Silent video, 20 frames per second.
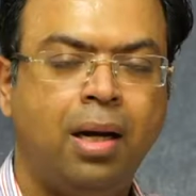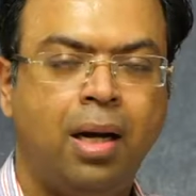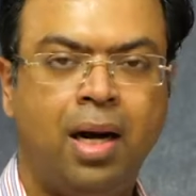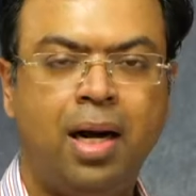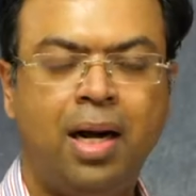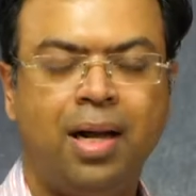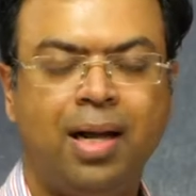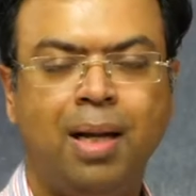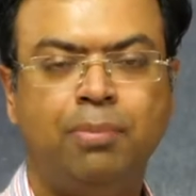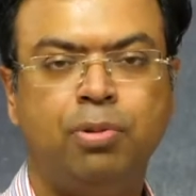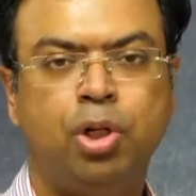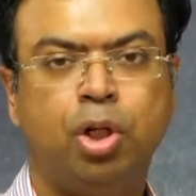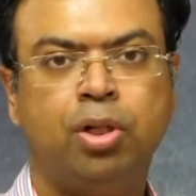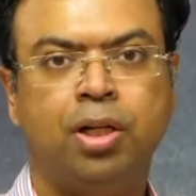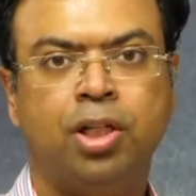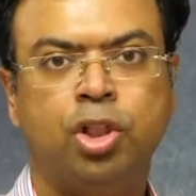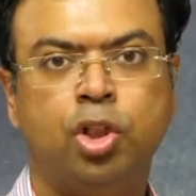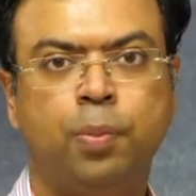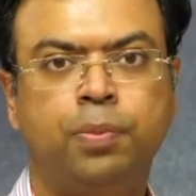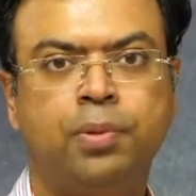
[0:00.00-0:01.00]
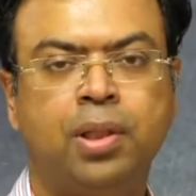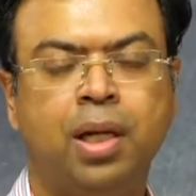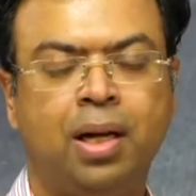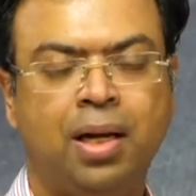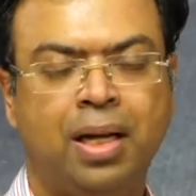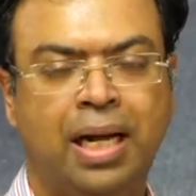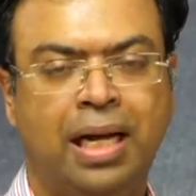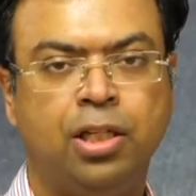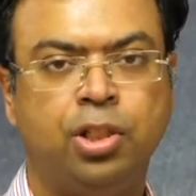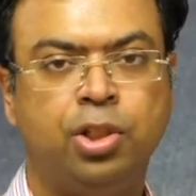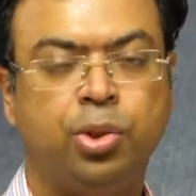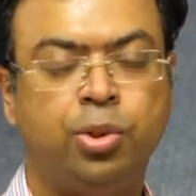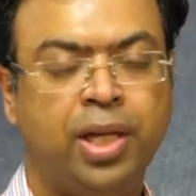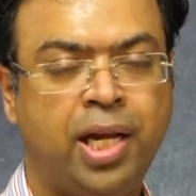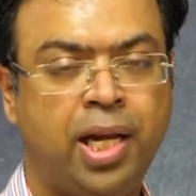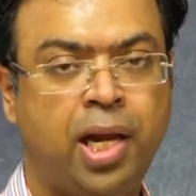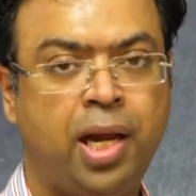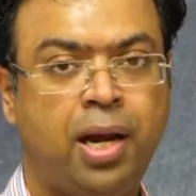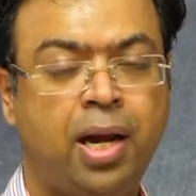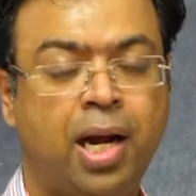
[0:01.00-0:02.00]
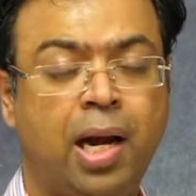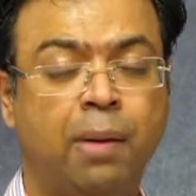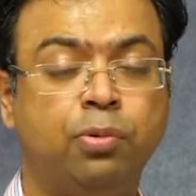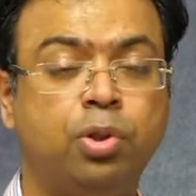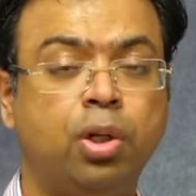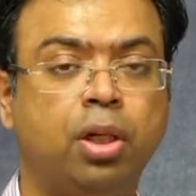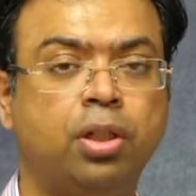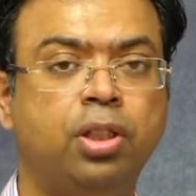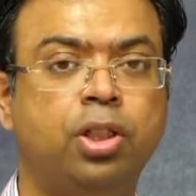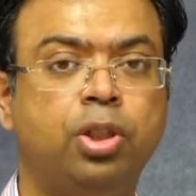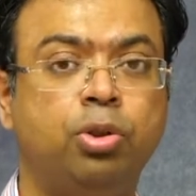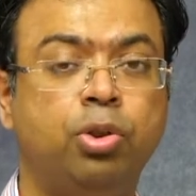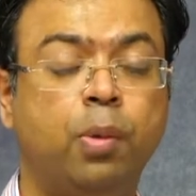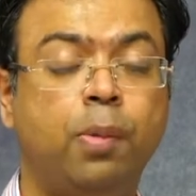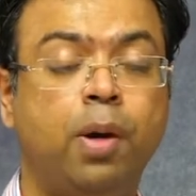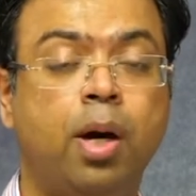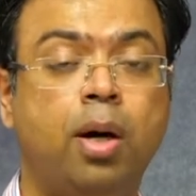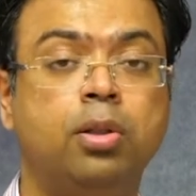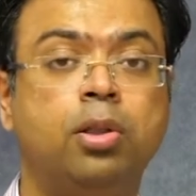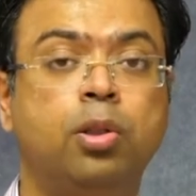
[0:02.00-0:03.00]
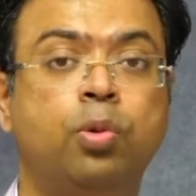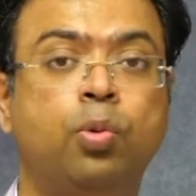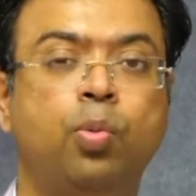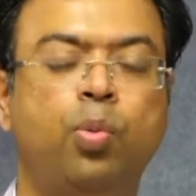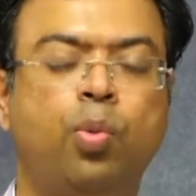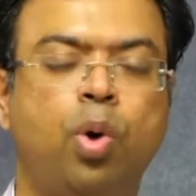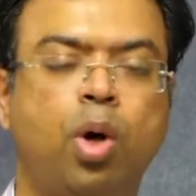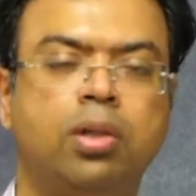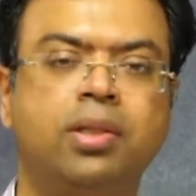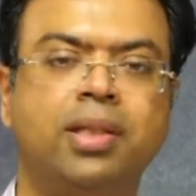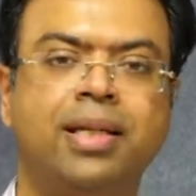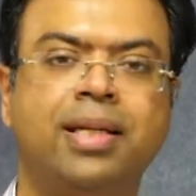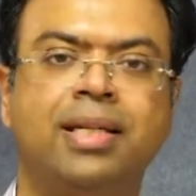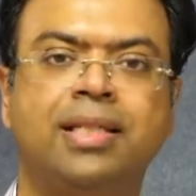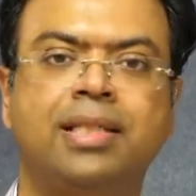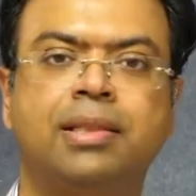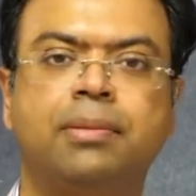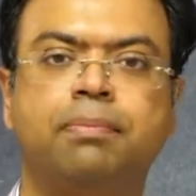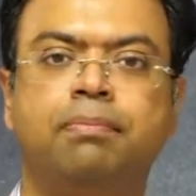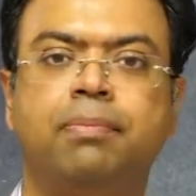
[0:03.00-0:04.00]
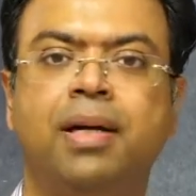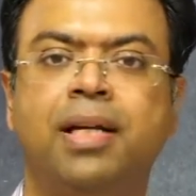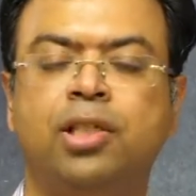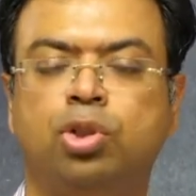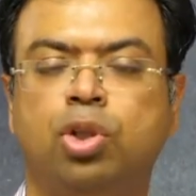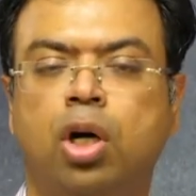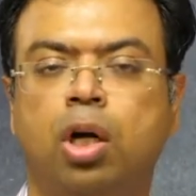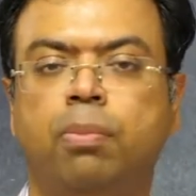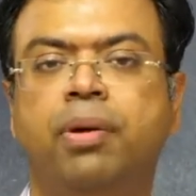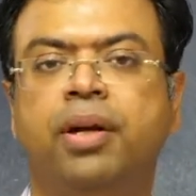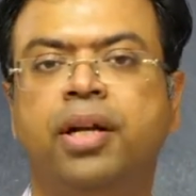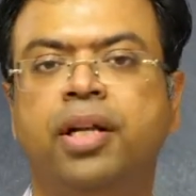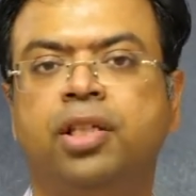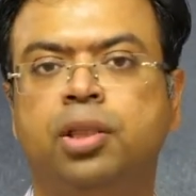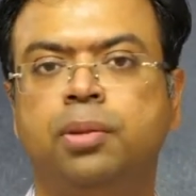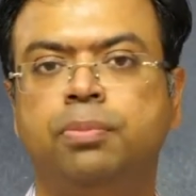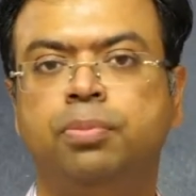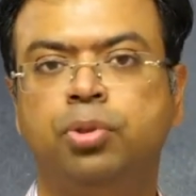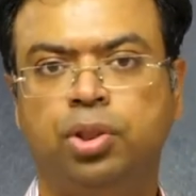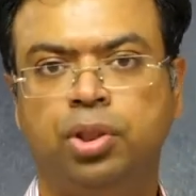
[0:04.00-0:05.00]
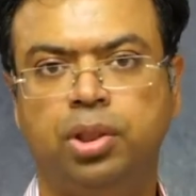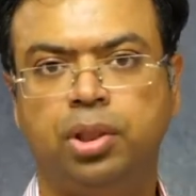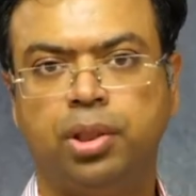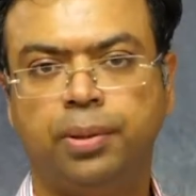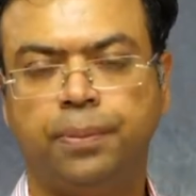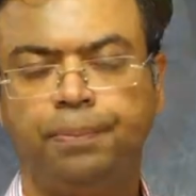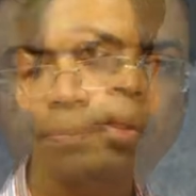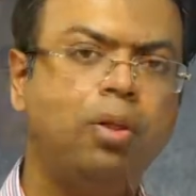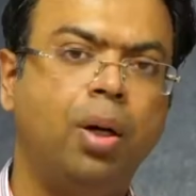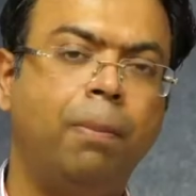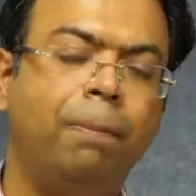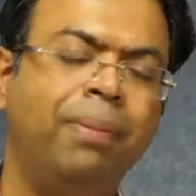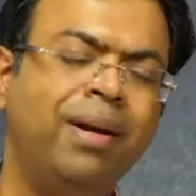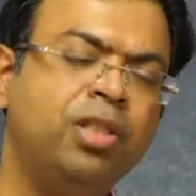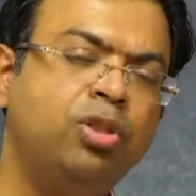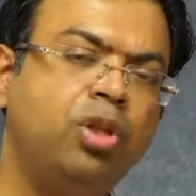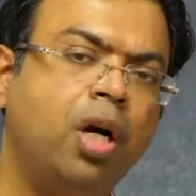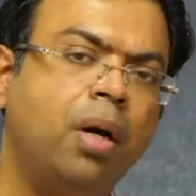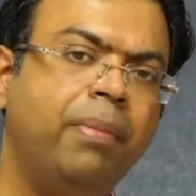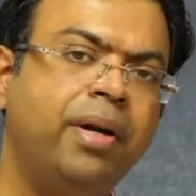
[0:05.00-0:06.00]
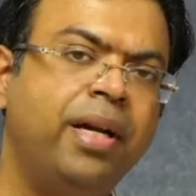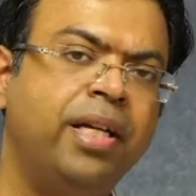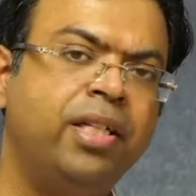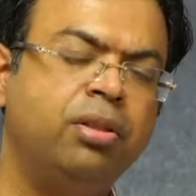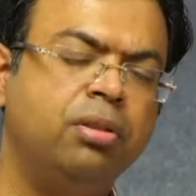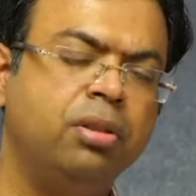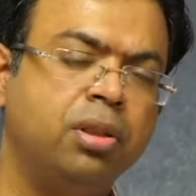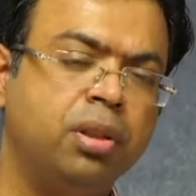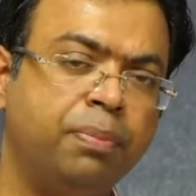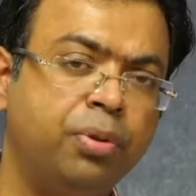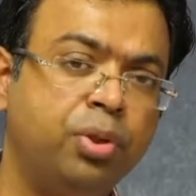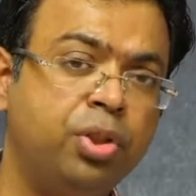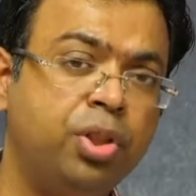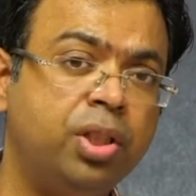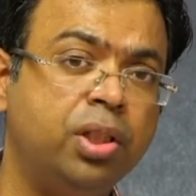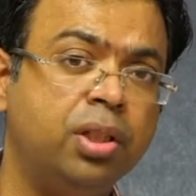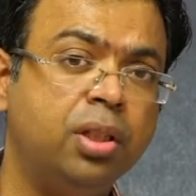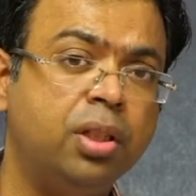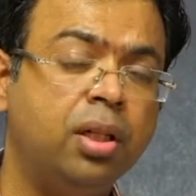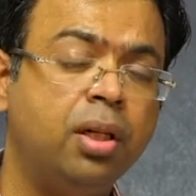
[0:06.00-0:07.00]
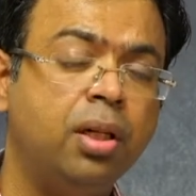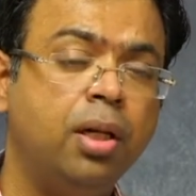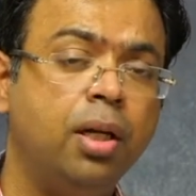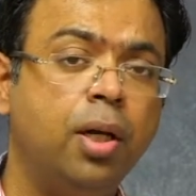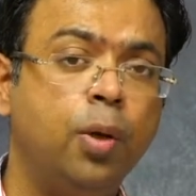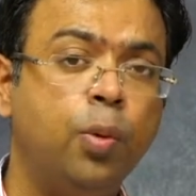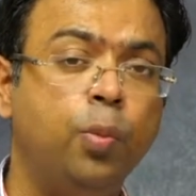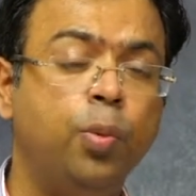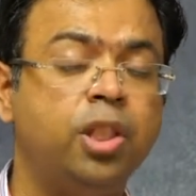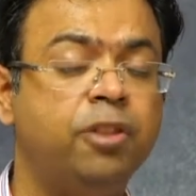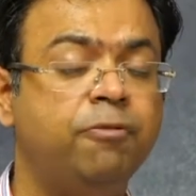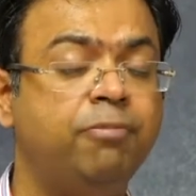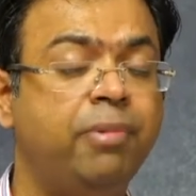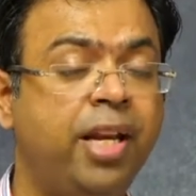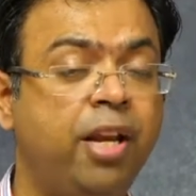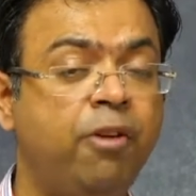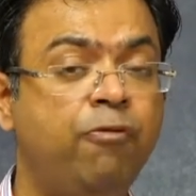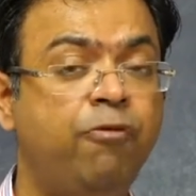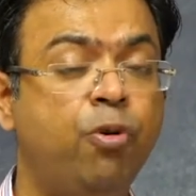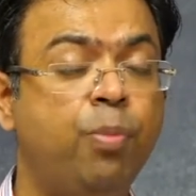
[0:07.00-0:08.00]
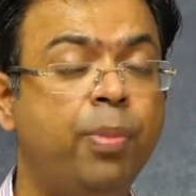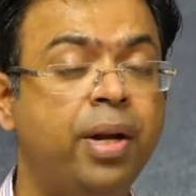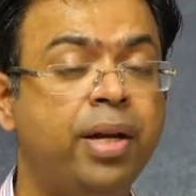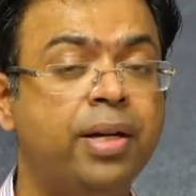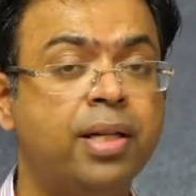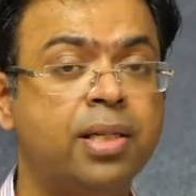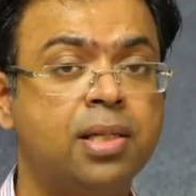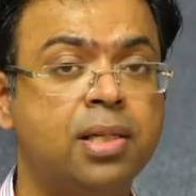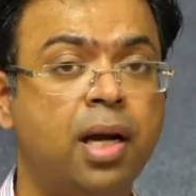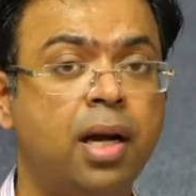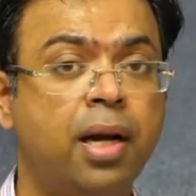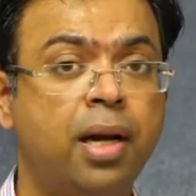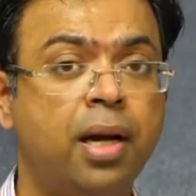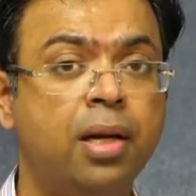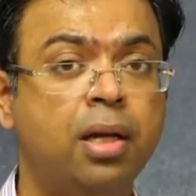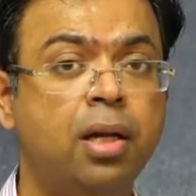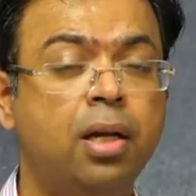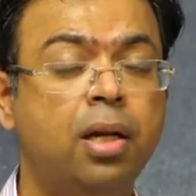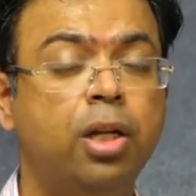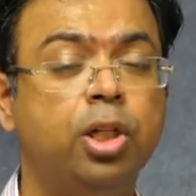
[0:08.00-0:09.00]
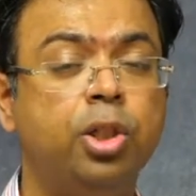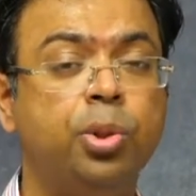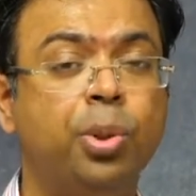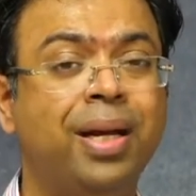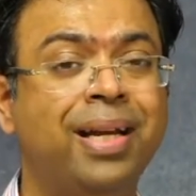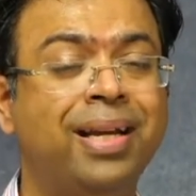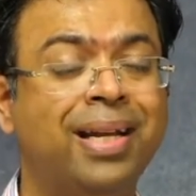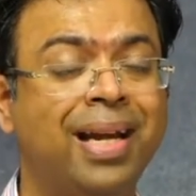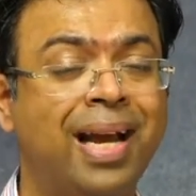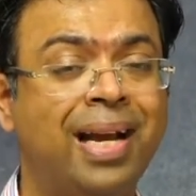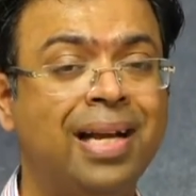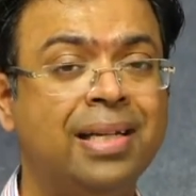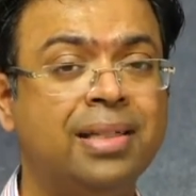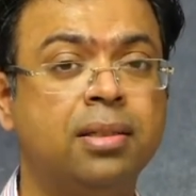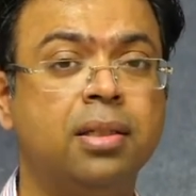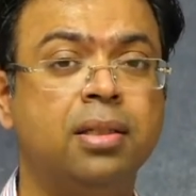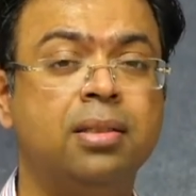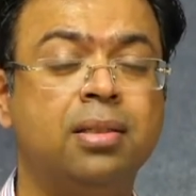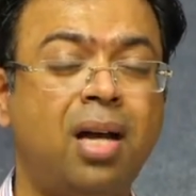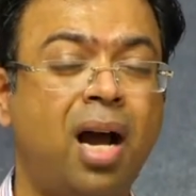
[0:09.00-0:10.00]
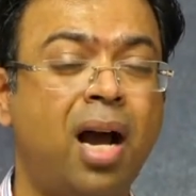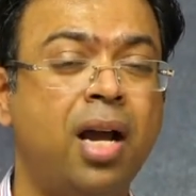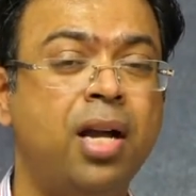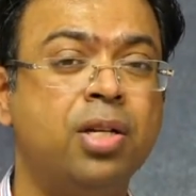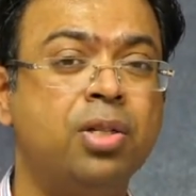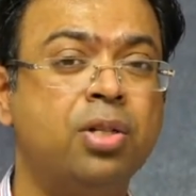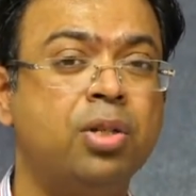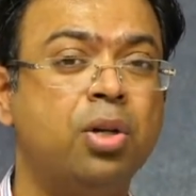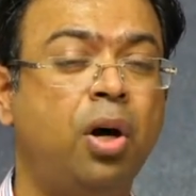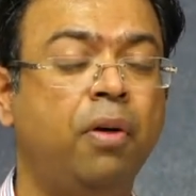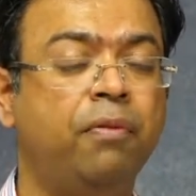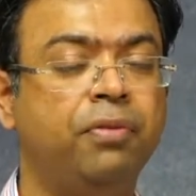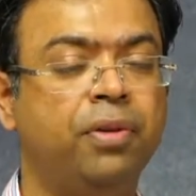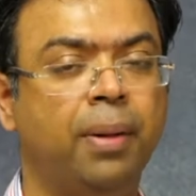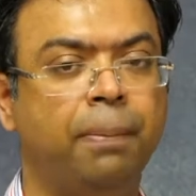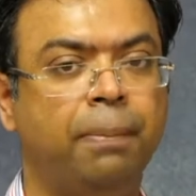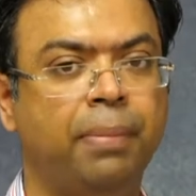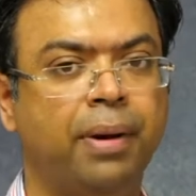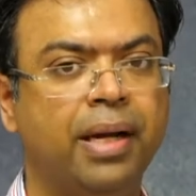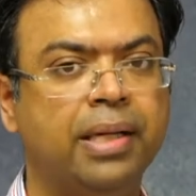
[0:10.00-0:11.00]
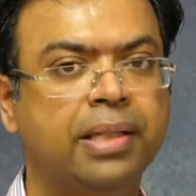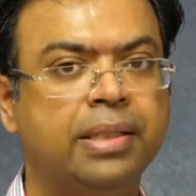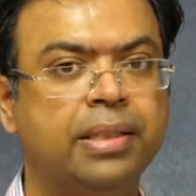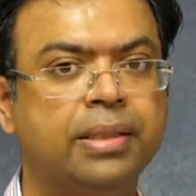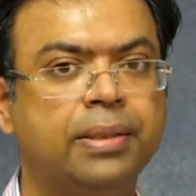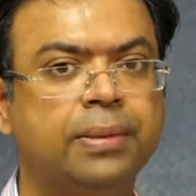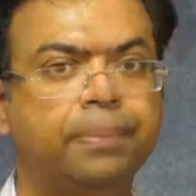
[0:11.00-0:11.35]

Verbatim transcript: Hi, I'm Dr. Gupta and today I'm talking to you about what is breast augmentation procedure. Now, breast augmentation is a procedure which many women desire to enhance the size of their breasts.